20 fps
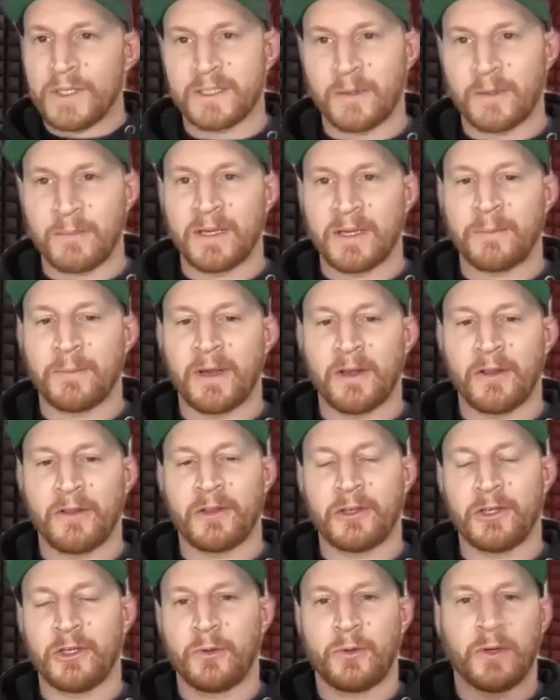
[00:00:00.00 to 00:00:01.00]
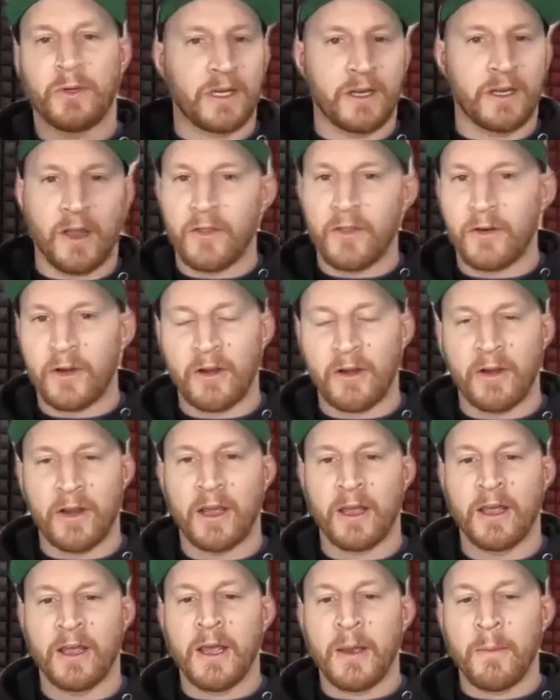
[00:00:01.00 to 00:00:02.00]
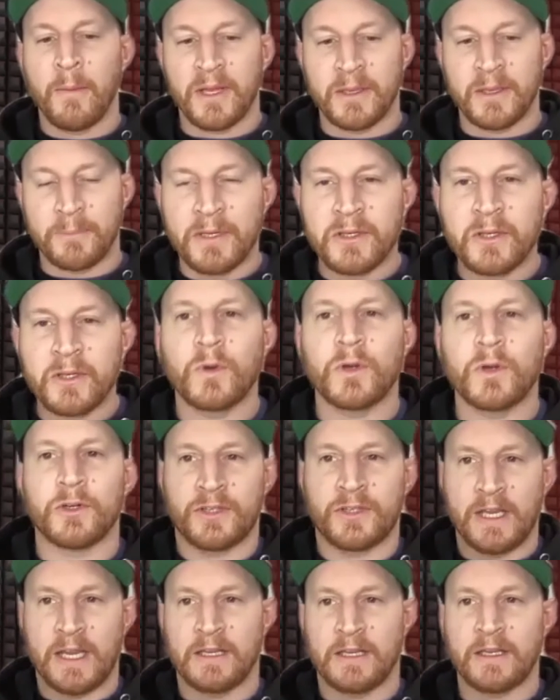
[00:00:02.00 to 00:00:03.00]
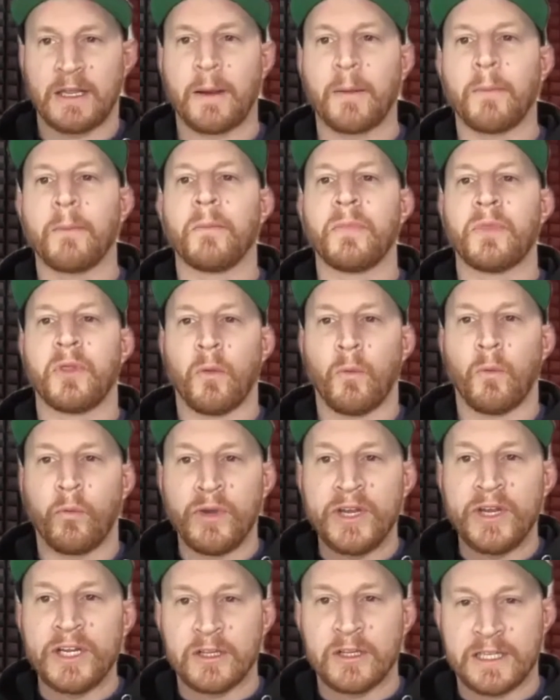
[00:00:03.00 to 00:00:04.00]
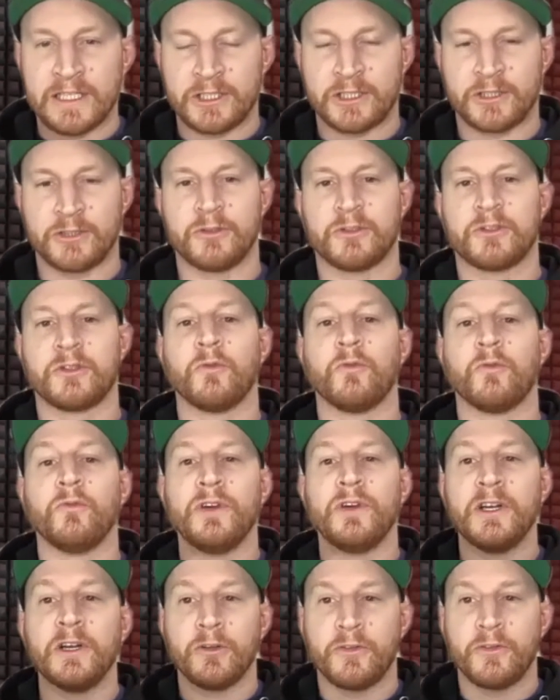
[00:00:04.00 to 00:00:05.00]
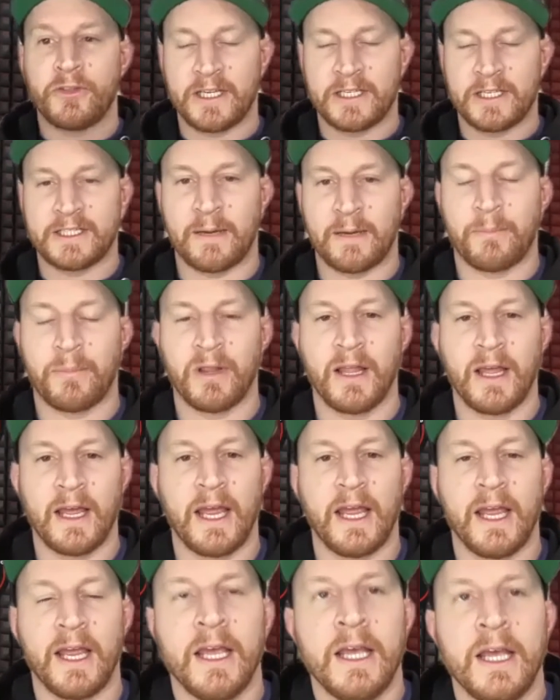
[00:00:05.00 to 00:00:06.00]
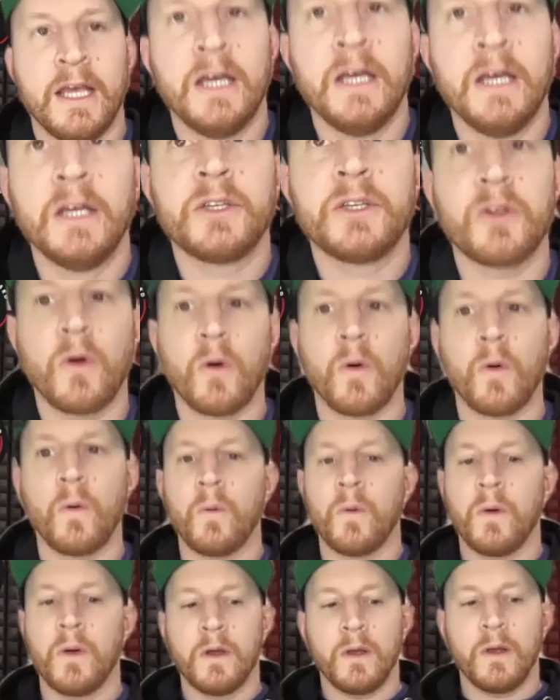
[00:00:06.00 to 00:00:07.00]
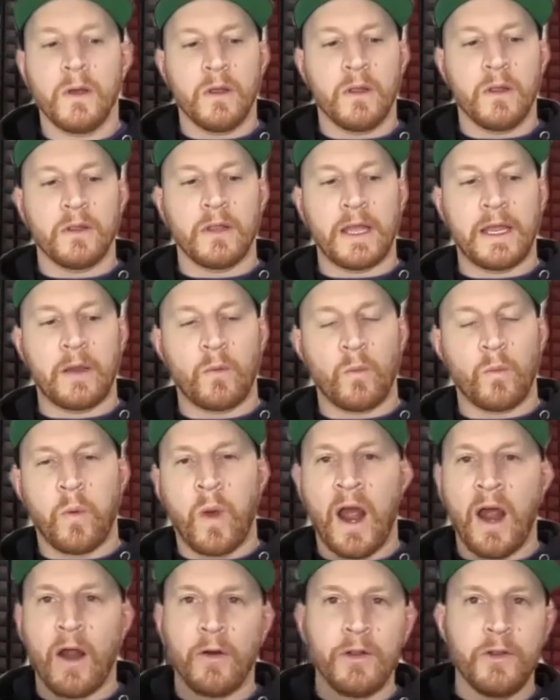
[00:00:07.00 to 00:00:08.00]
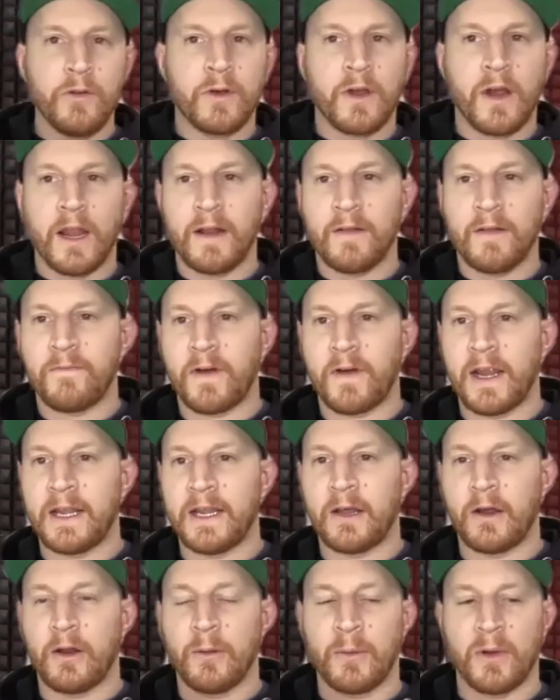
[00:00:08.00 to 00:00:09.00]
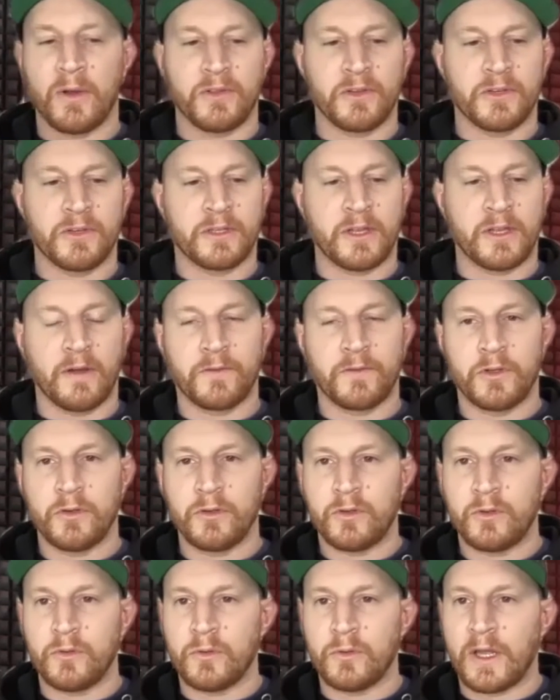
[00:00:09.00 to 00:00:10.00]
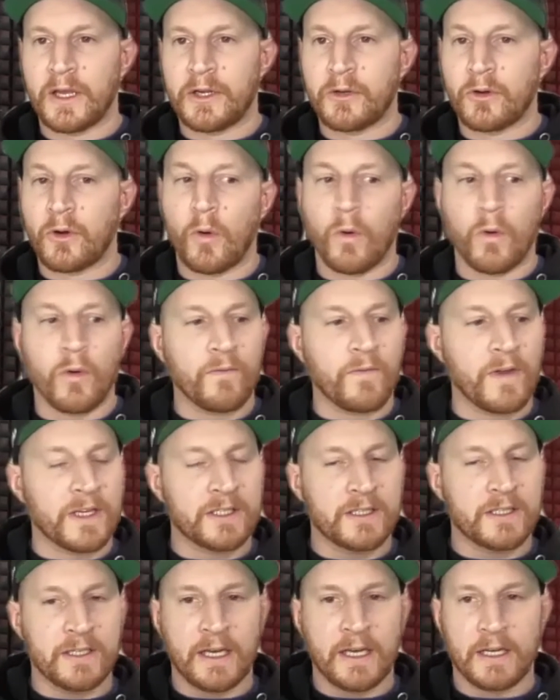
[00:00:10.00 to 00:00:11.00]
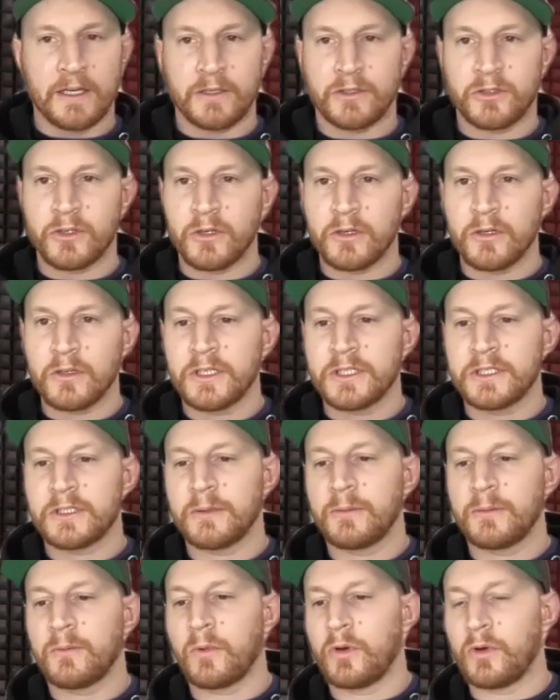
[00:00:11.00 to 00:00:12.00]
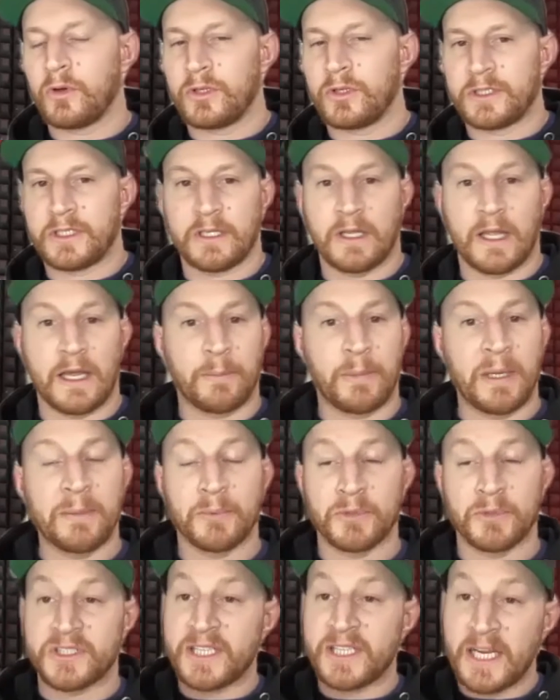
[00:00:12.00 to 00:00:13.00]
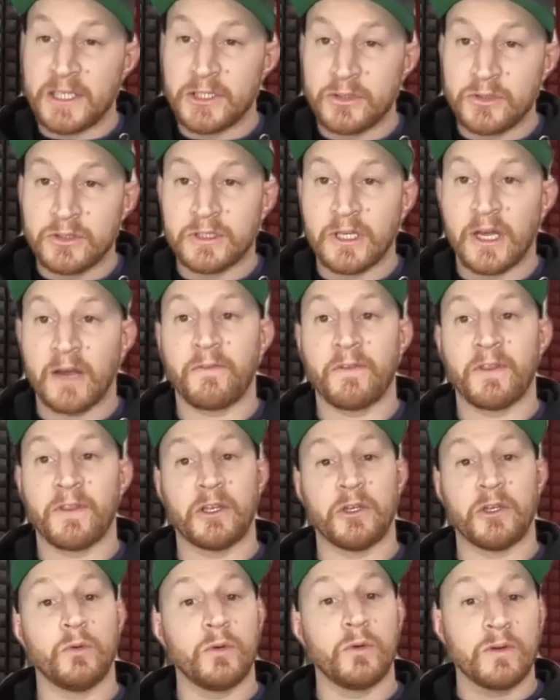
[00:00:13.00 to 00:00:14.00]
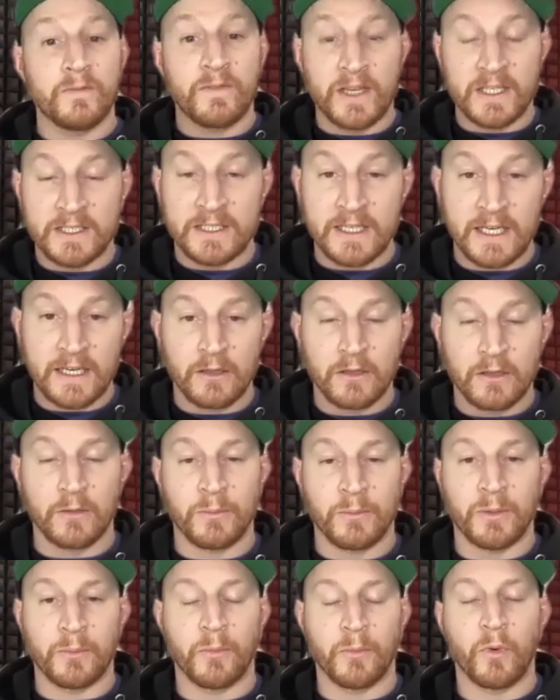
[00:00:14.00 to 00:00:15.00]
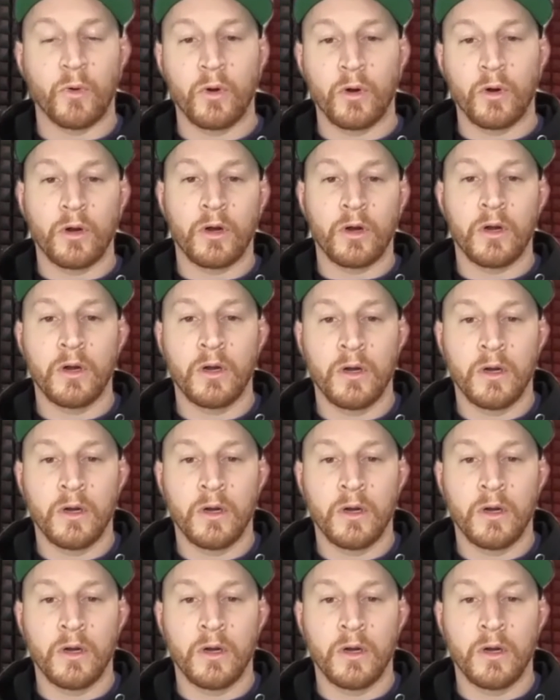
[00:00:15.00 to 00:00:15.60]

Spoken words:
somebody better than you in another area. But especially what you're saying is like the real issues, the real things at play. So like, how do you kind of find out about this stuff? Do you do like your own investigative journalism, or is it like people send you stuff and then you investigate a little bit more?